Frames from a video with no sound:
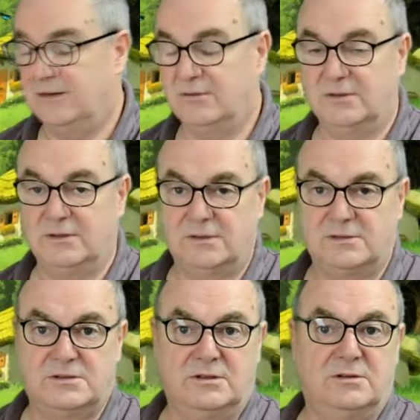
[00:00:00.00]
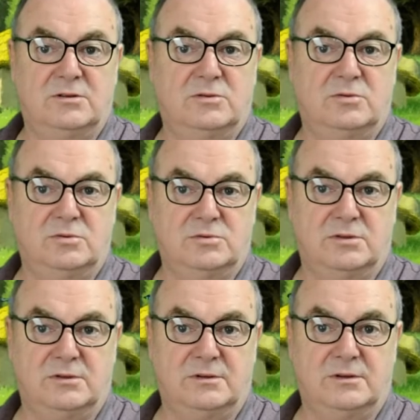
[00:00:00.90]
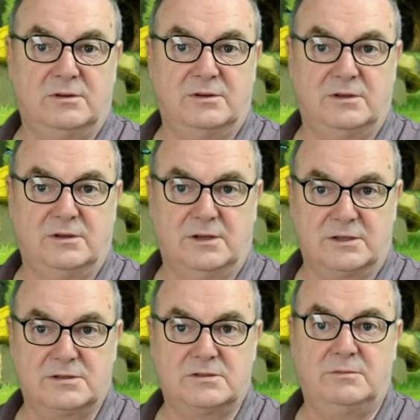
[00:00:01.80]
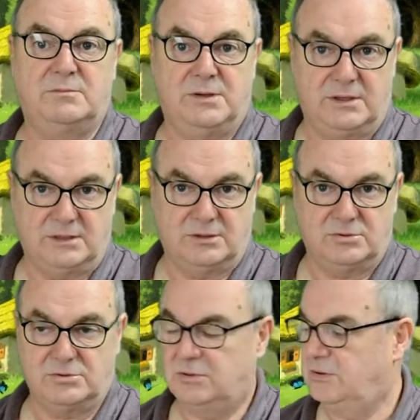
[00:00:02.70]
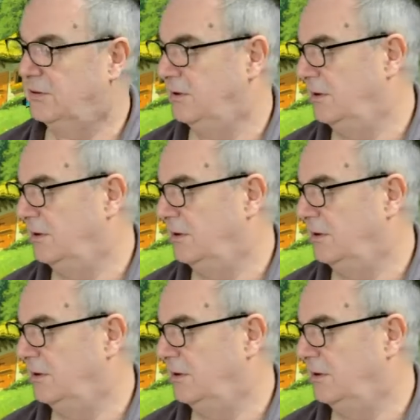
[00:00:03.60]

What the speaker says: Now then, let's see who's on the next page.